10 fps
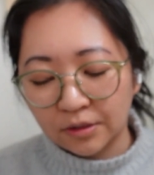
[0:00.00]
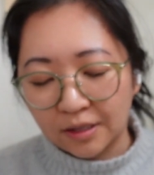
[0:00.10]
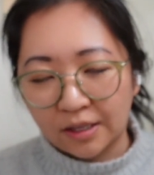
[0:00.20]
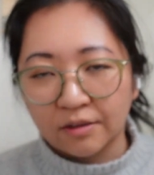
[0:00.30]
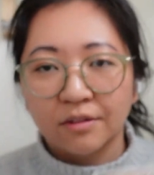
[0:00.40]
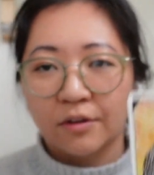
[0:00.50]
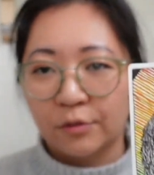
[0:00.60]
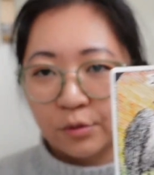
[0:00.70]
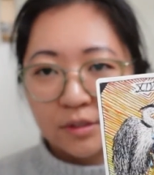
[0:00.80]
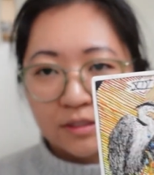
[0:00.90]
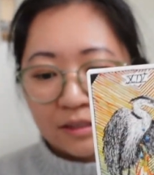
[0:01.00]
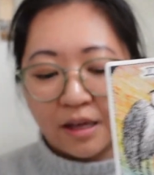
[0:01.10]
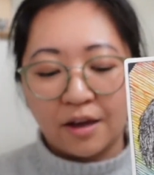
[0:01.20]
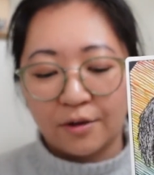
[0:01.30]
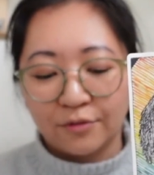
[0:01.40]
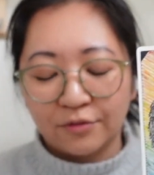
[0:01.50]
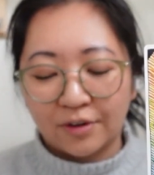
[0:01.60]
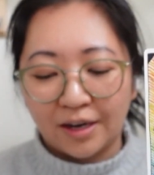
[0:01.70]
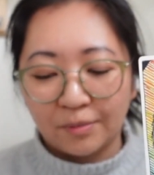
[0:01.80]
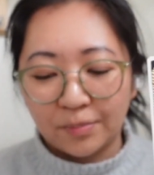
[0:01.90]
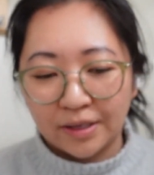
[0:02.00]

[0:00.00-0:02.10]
Like, of course, love, right?